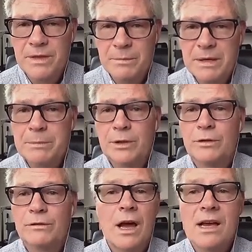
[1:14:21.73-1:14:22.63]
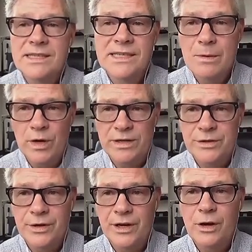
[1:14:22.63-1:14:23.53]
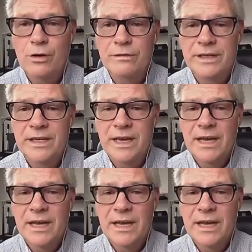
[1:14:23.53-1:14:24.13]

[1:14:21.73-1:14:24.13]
people who've lost someone during COVID,